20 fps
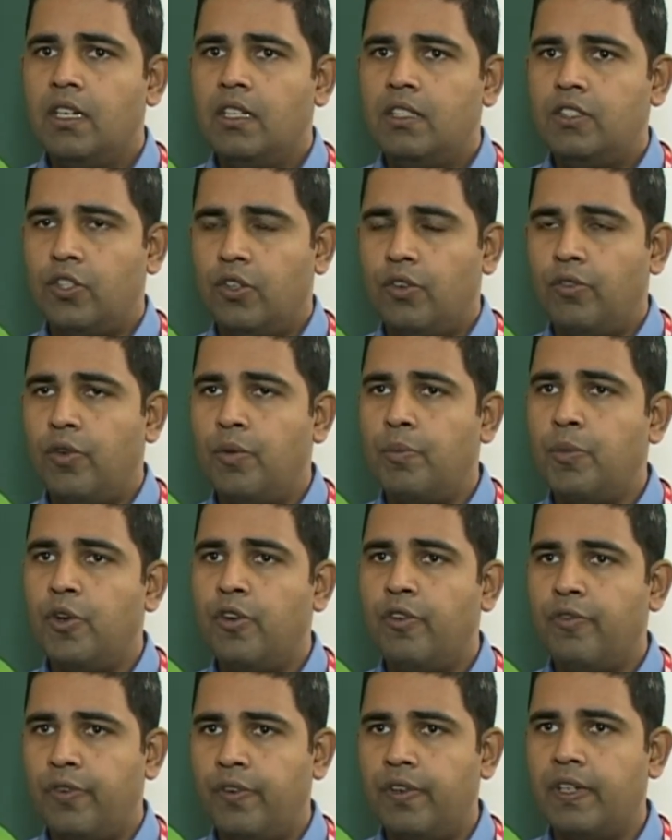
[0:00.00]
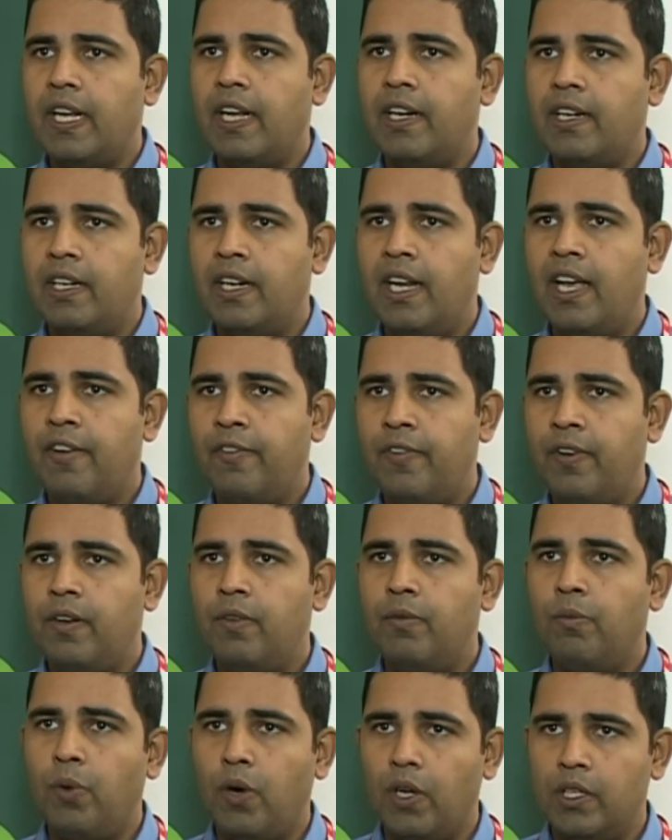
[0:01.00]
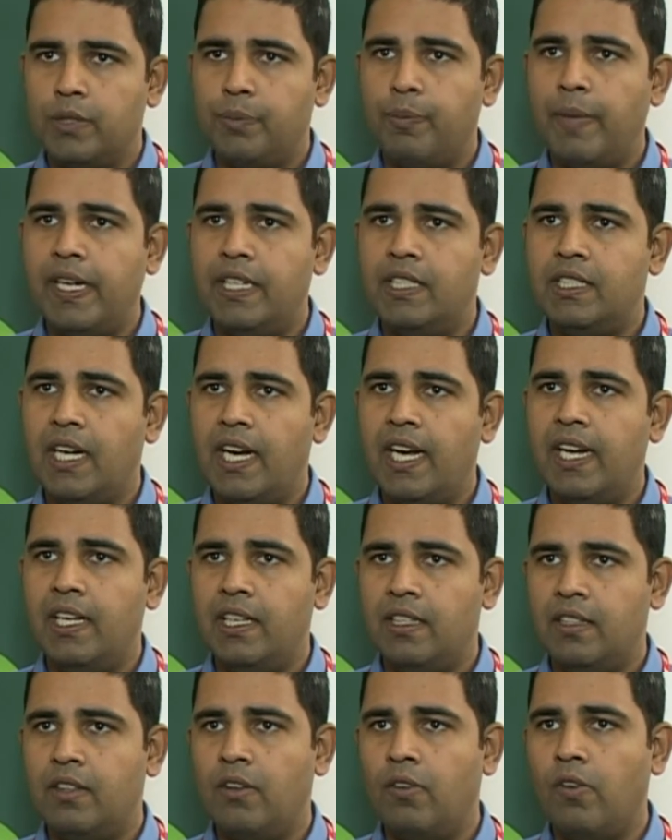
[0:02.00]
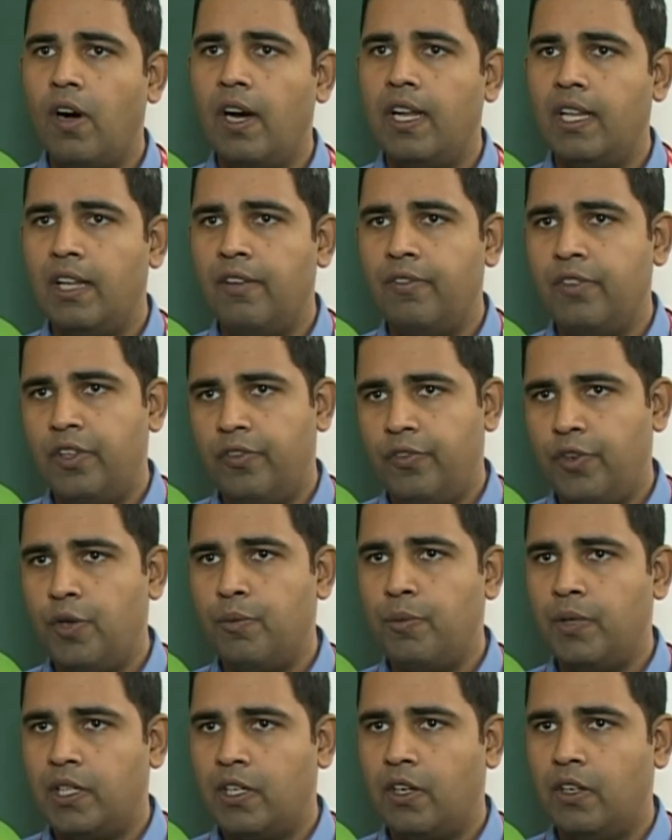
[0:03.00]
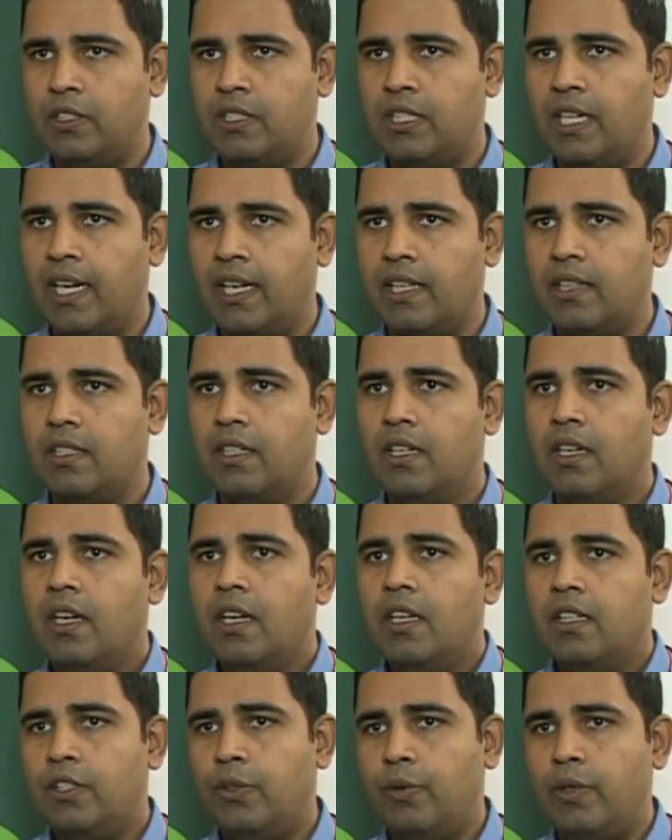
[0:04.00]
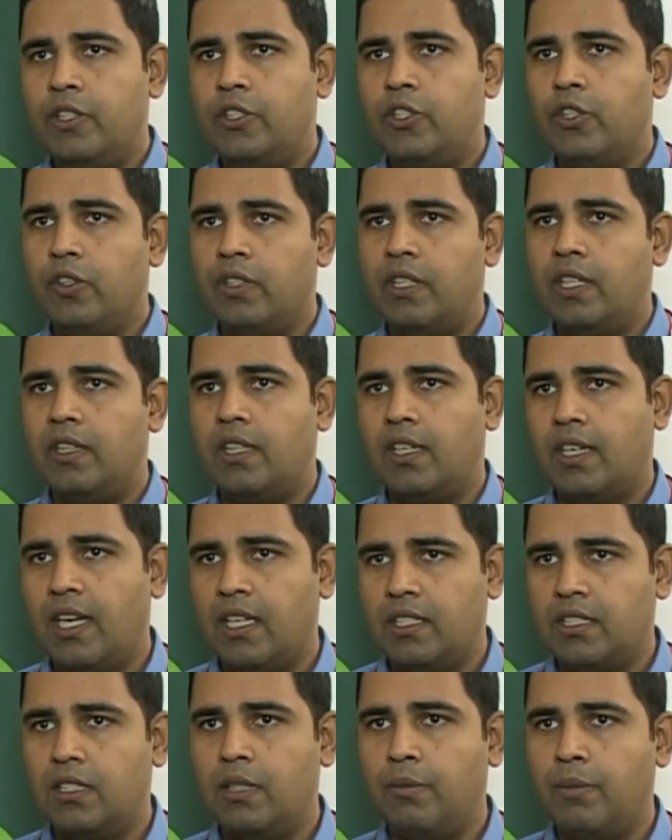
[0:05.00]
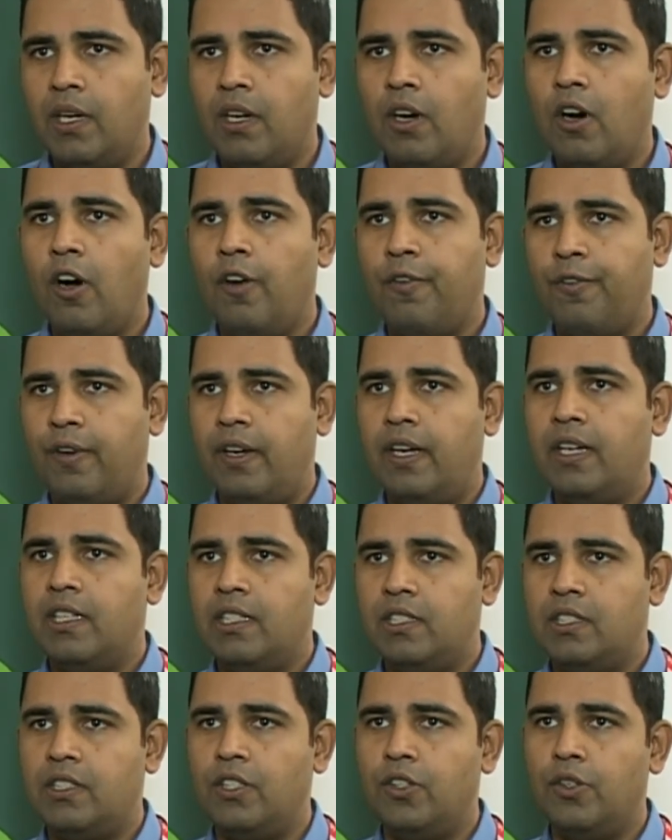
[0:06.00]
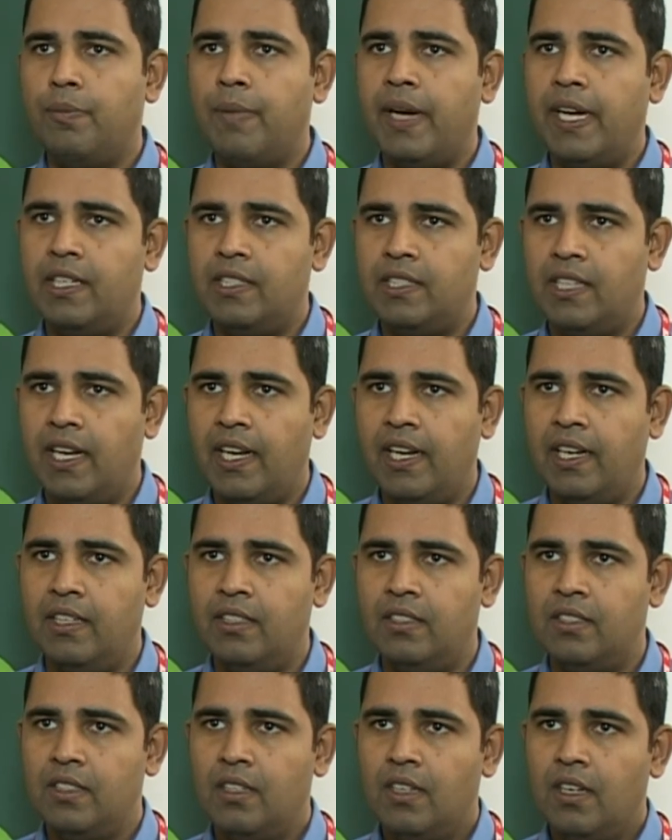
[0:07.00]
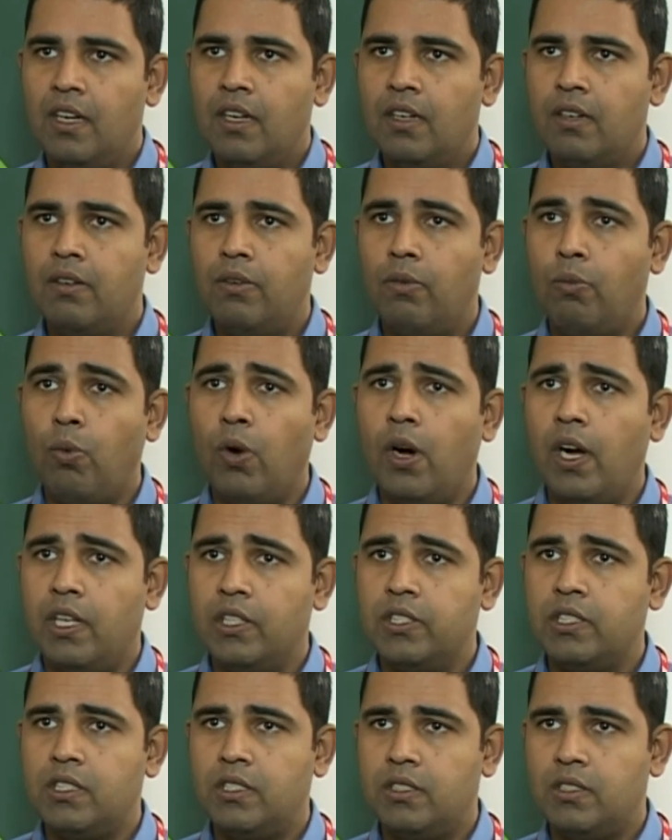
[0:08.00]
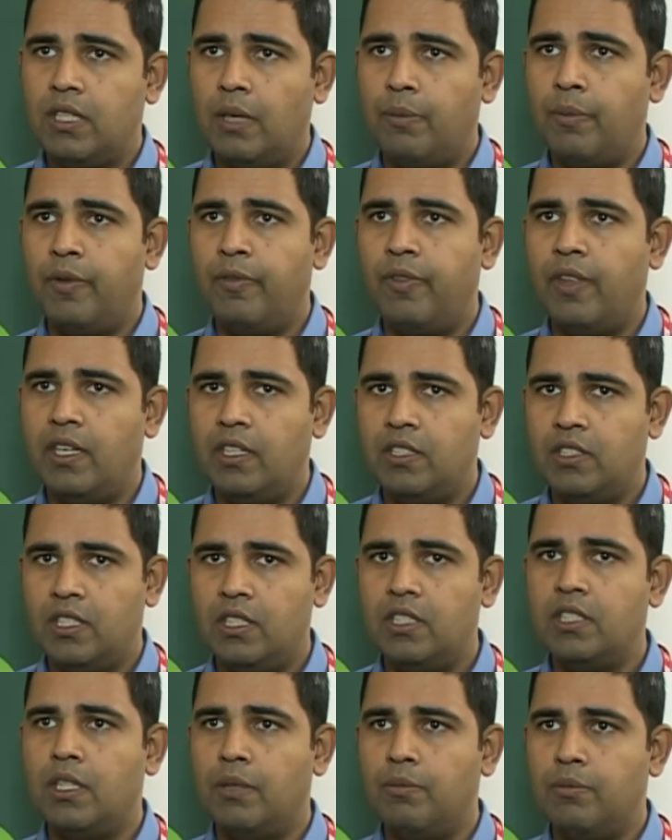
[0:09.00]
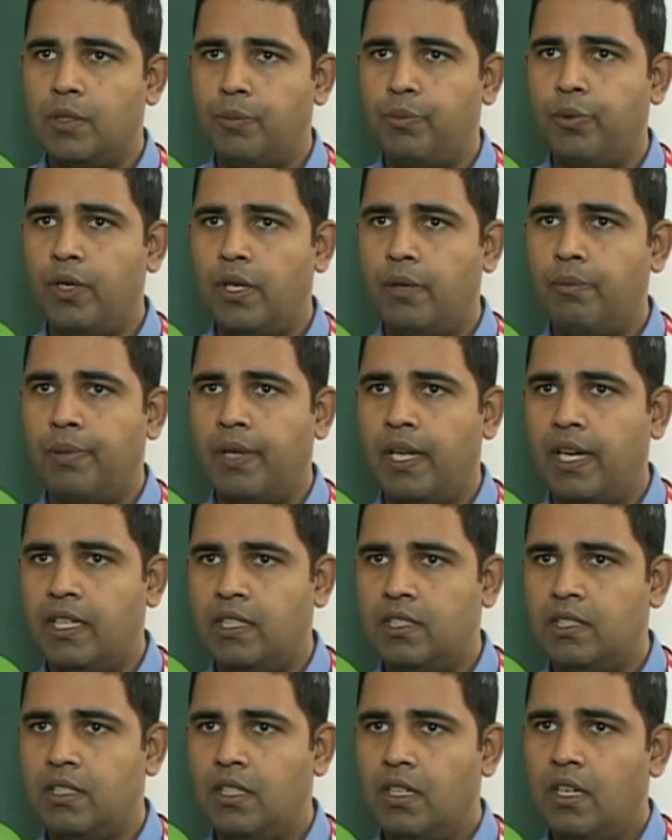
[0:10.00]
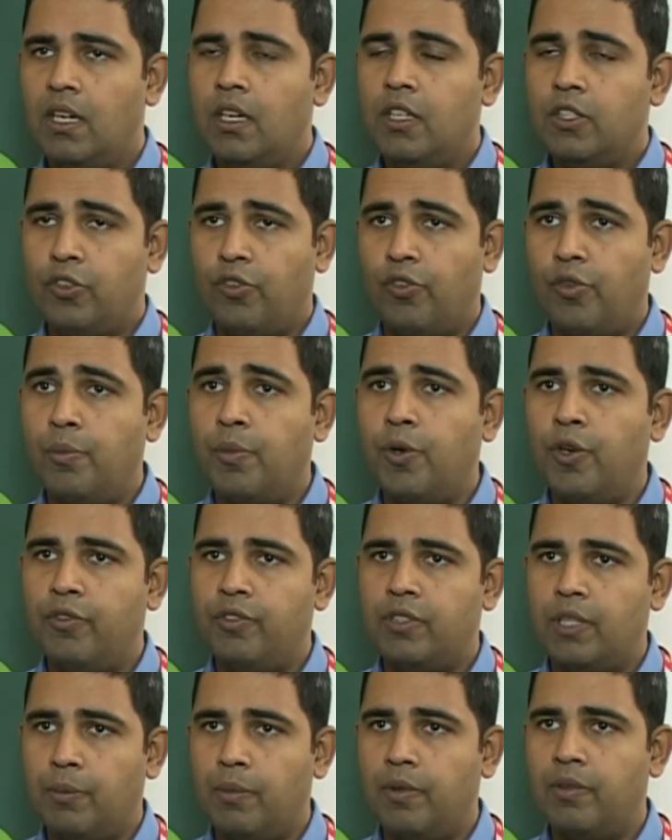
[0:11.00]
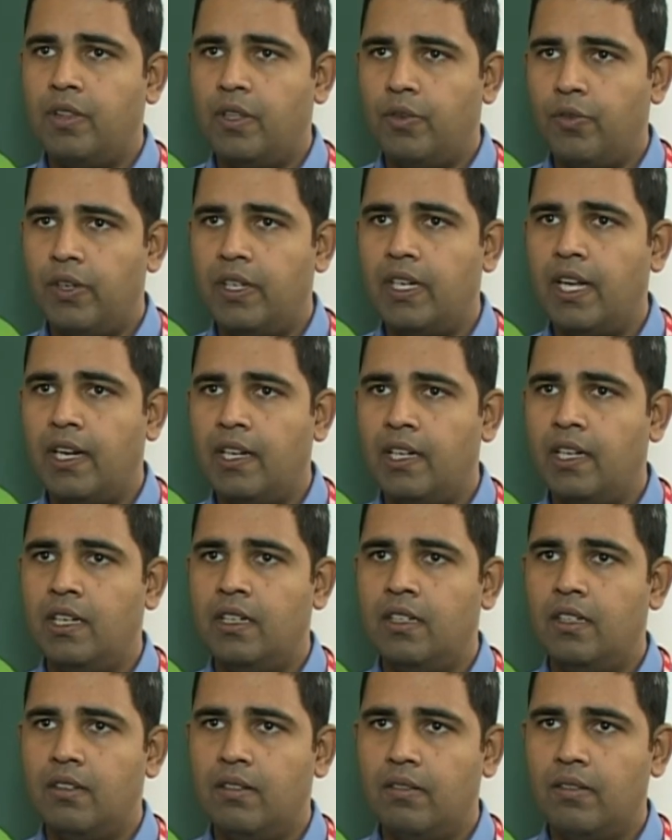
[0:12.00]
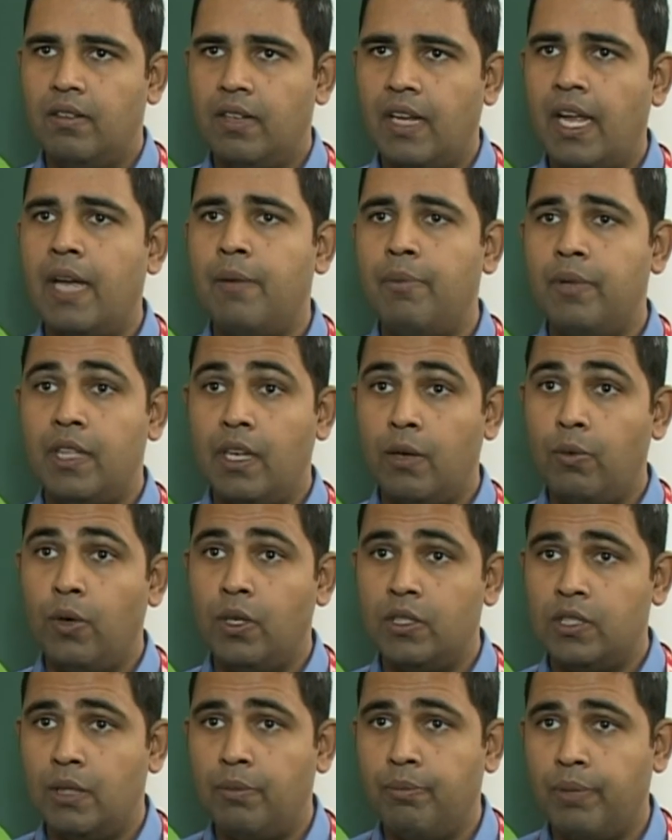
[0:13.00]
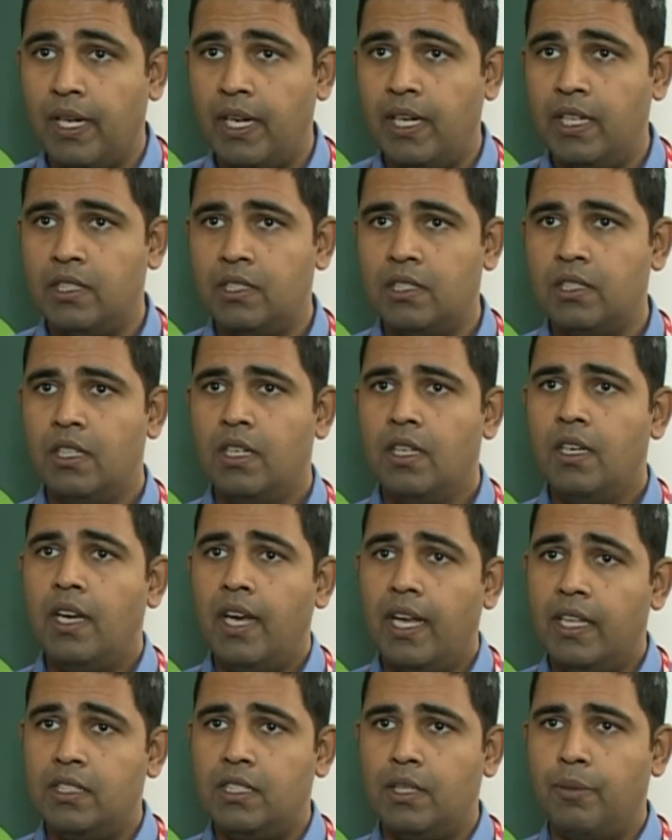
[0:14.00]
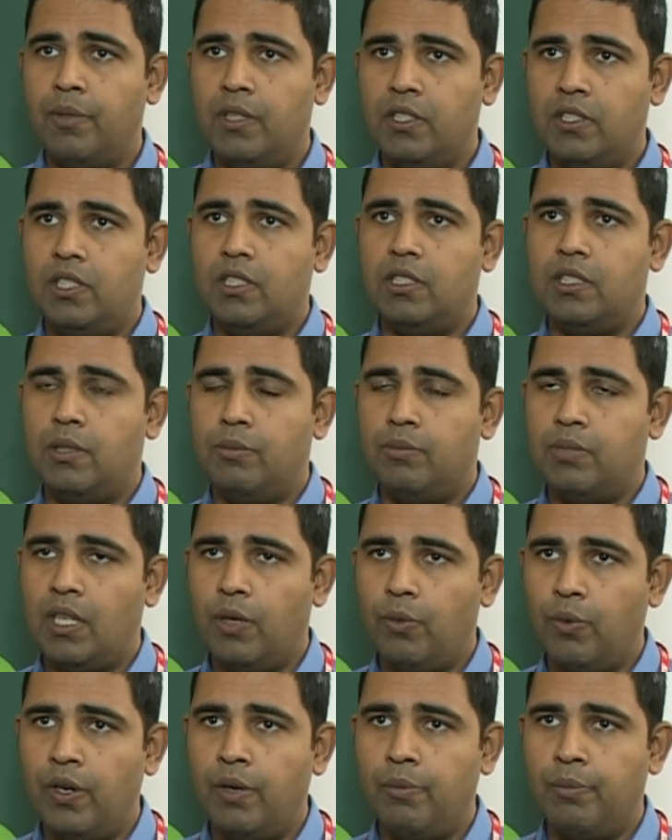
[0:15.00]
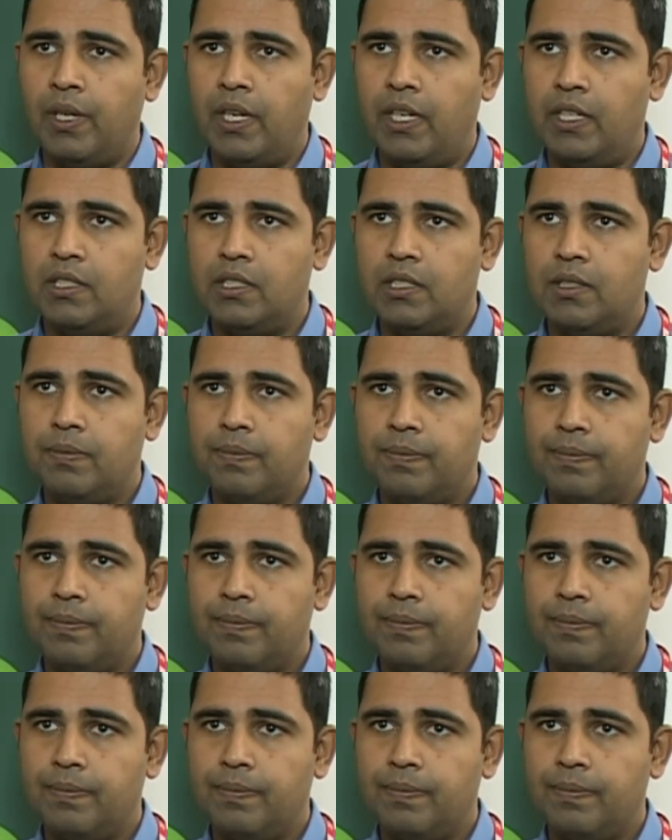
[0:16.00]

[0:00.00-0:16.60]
to remove redundant effort whilst maintaining the right level of human contact to ensure that the customer offer is still maintained whilst some of the systems are put in place to remove some of the redundant labour that was in place and some of the systems that were in place.